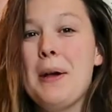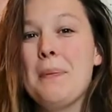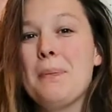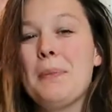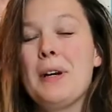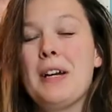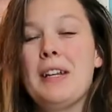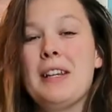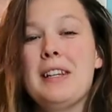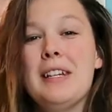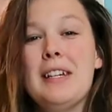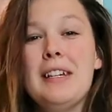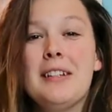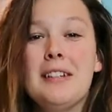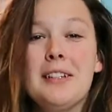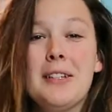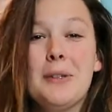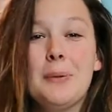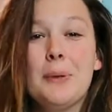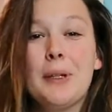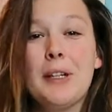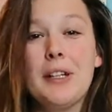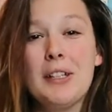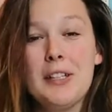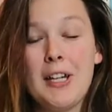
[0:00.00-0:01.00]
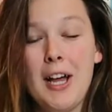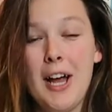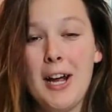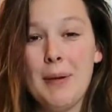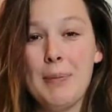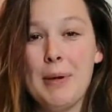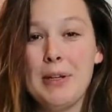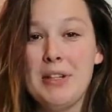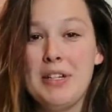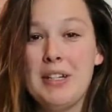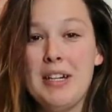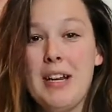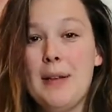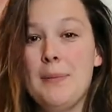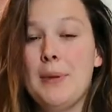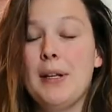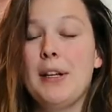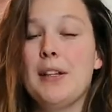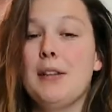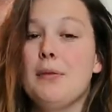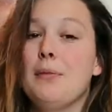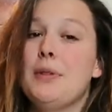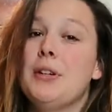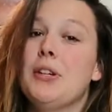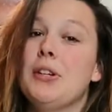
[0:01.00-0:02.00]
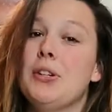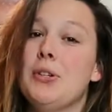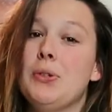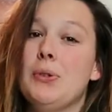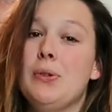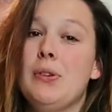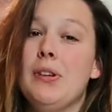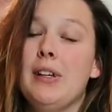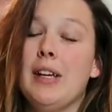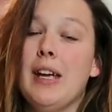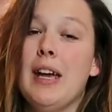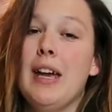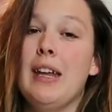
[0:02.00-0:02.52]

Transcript: but these 2 we're going to talk about today because we are doing